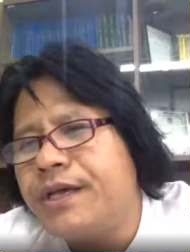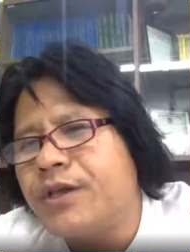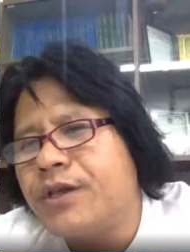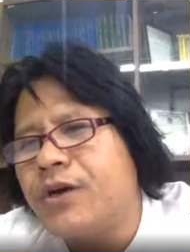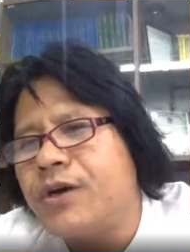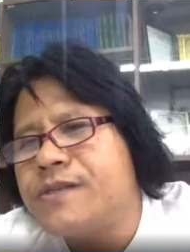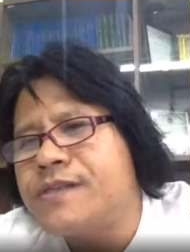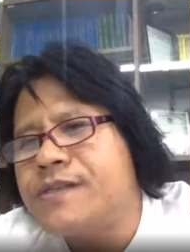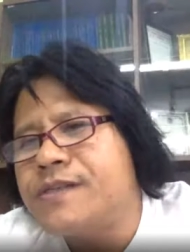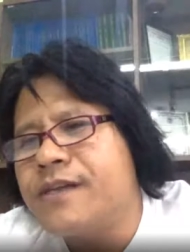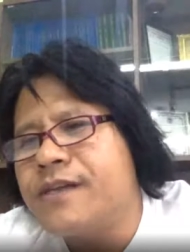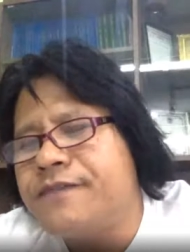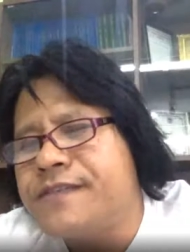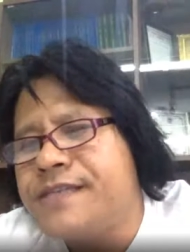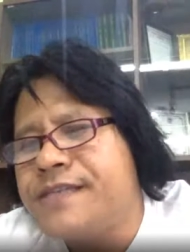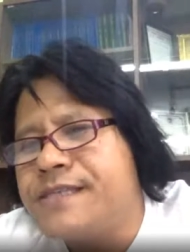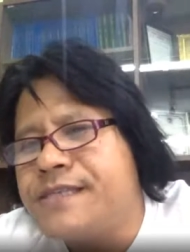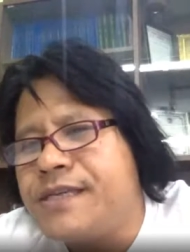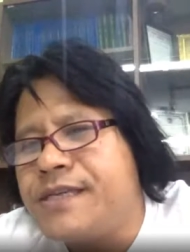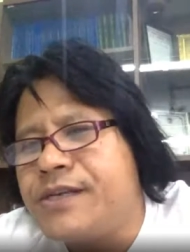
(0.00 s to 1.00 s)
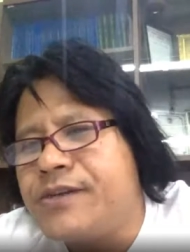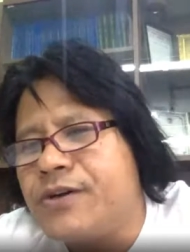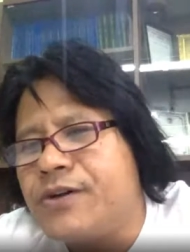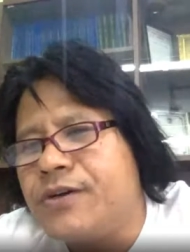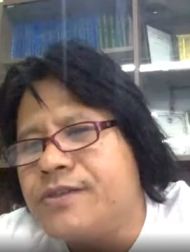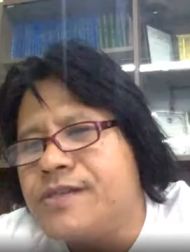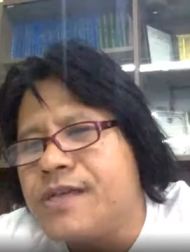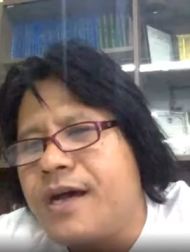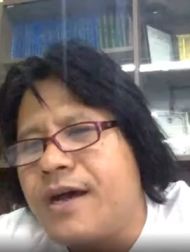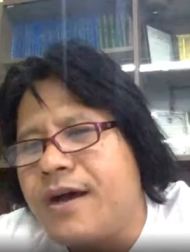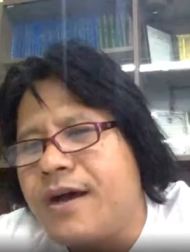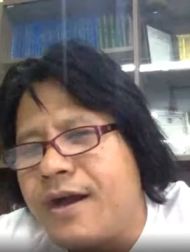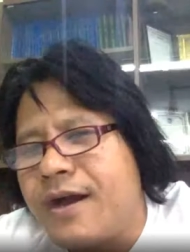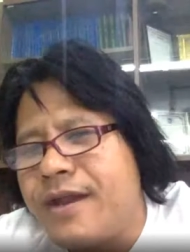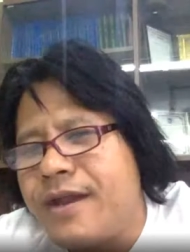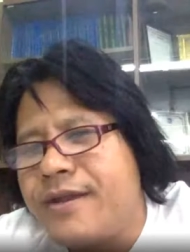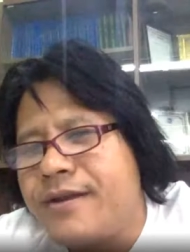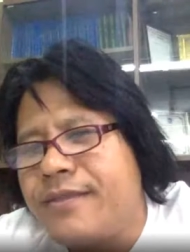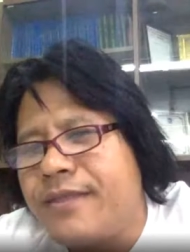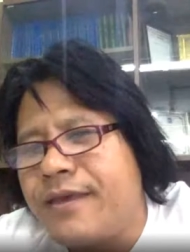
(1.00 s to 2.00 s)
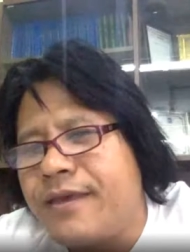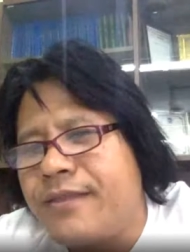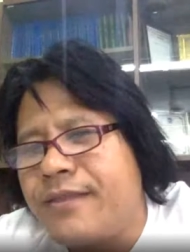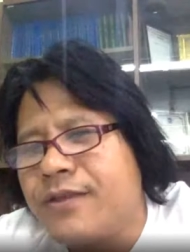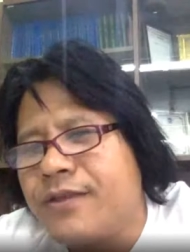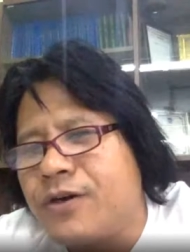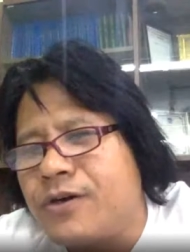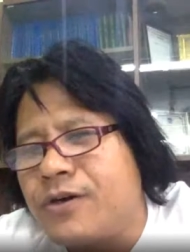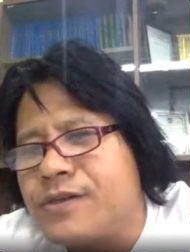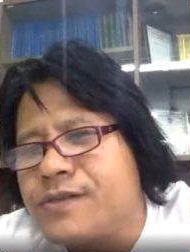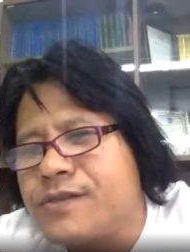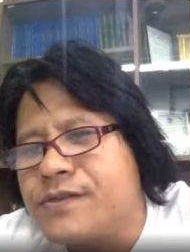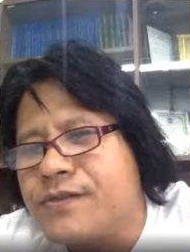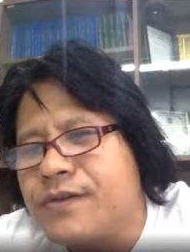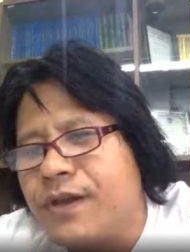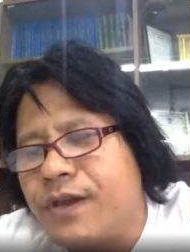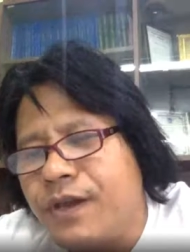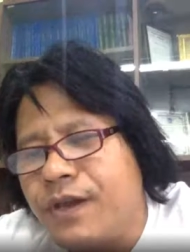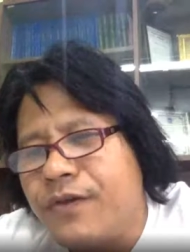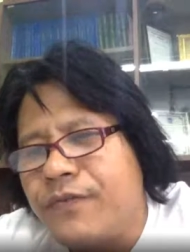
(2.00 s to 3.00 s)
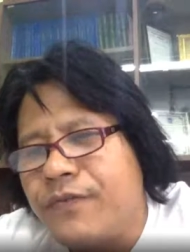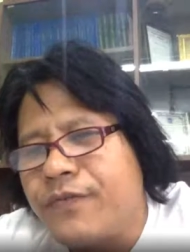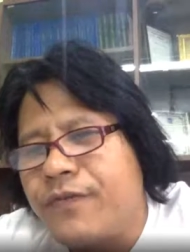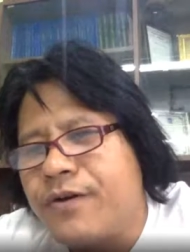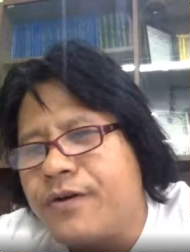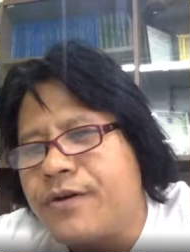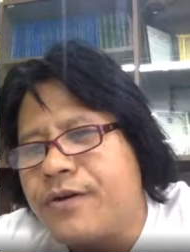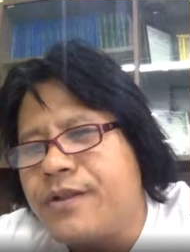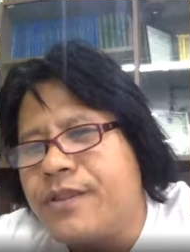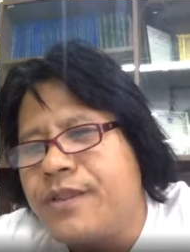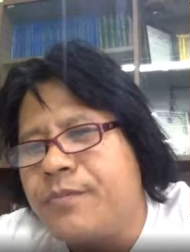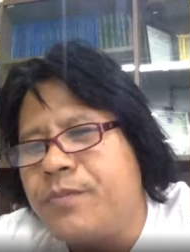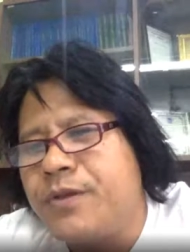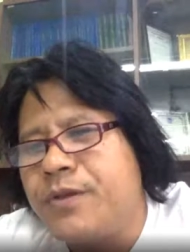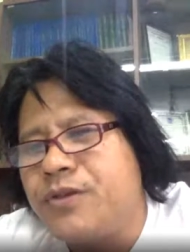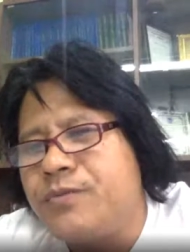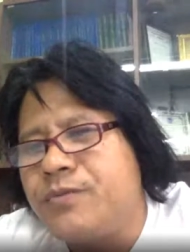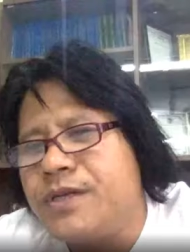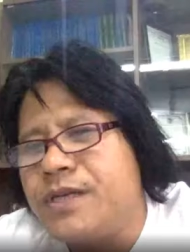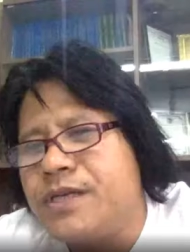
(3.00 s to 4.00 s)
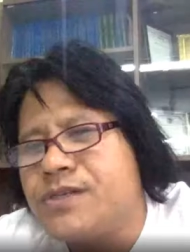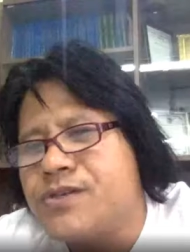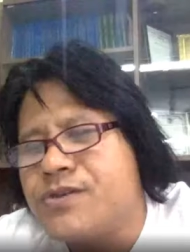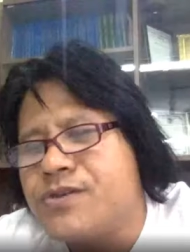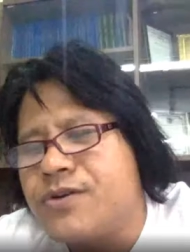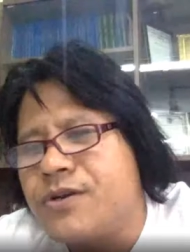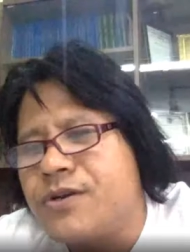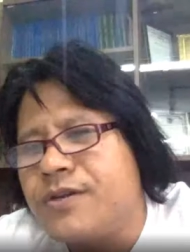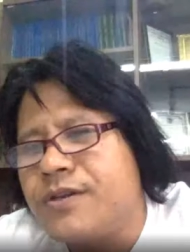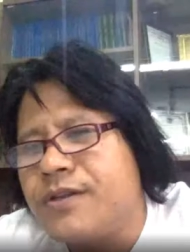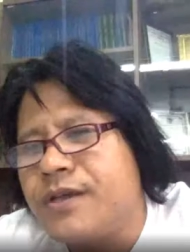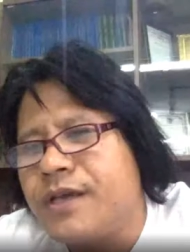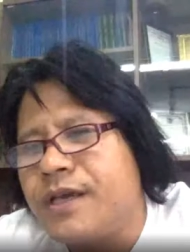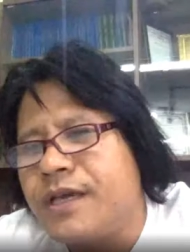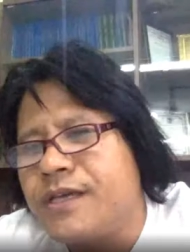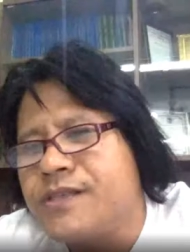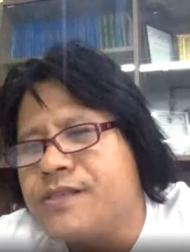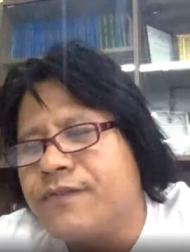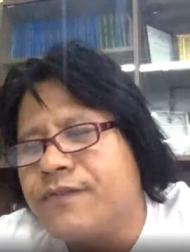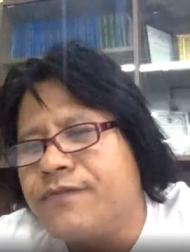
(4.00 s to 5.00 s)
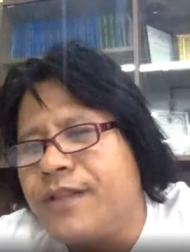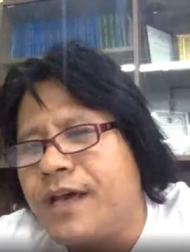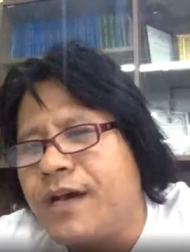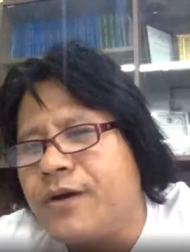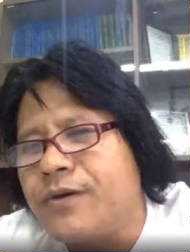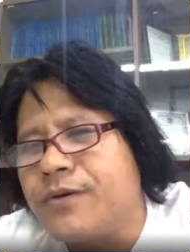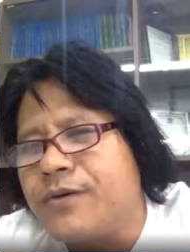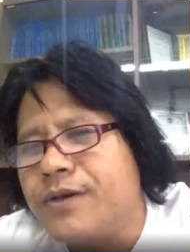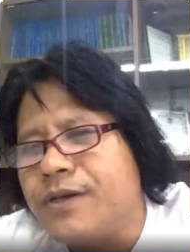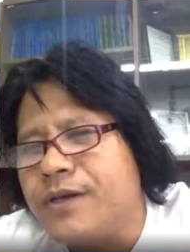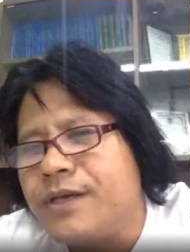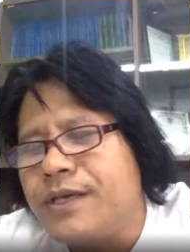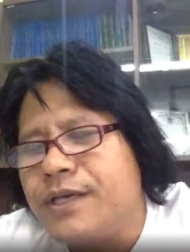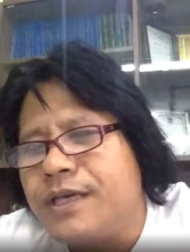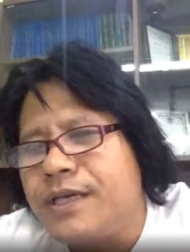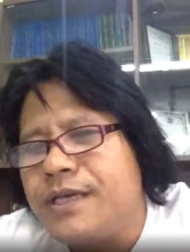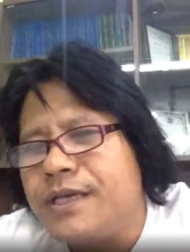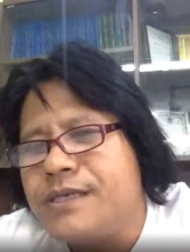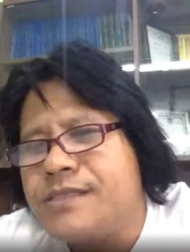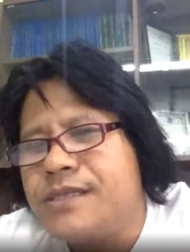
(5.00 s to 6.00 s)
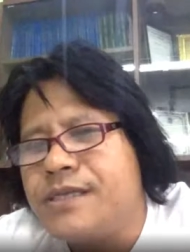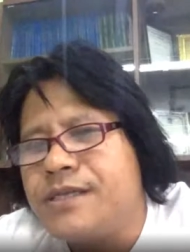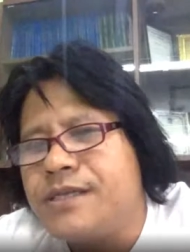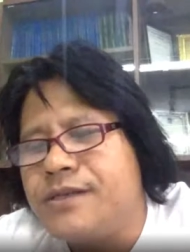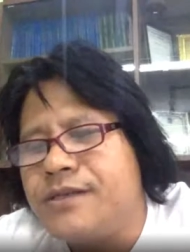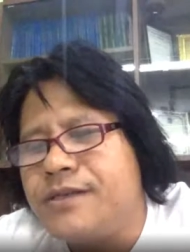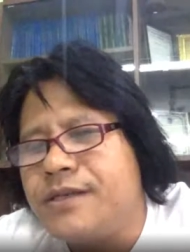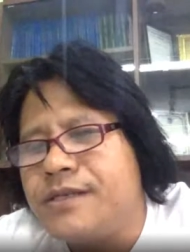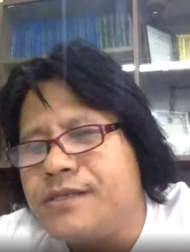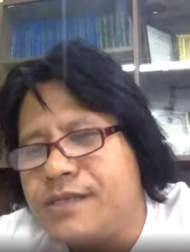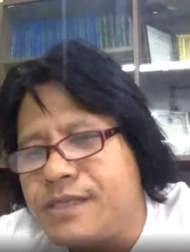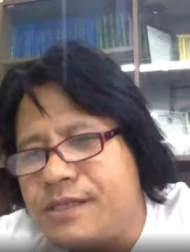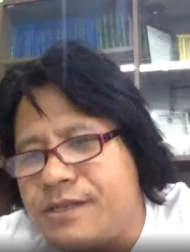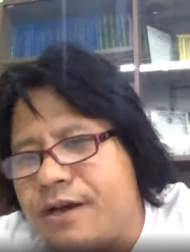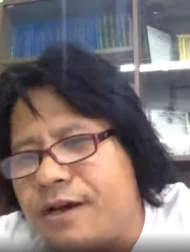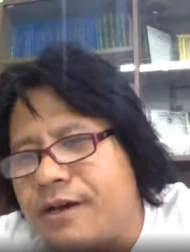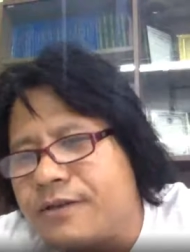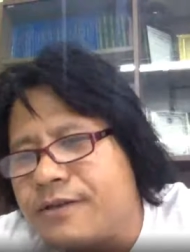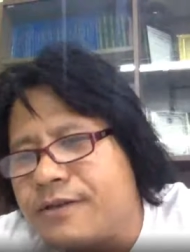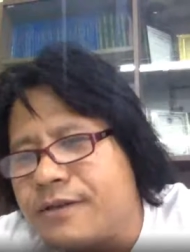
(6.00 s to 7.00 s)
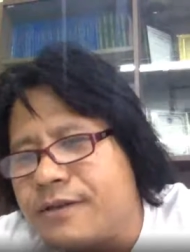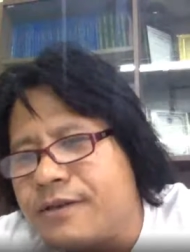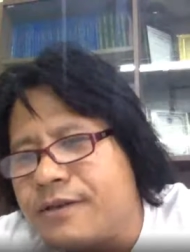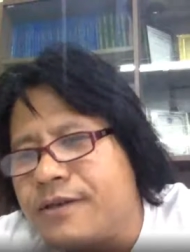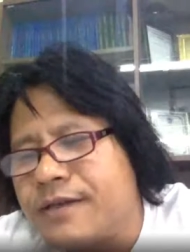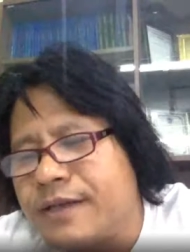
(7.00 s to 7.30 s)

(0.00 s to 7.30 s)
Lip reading: cost of CC roads are higher than costs for the bituminous road as of now. Is it not?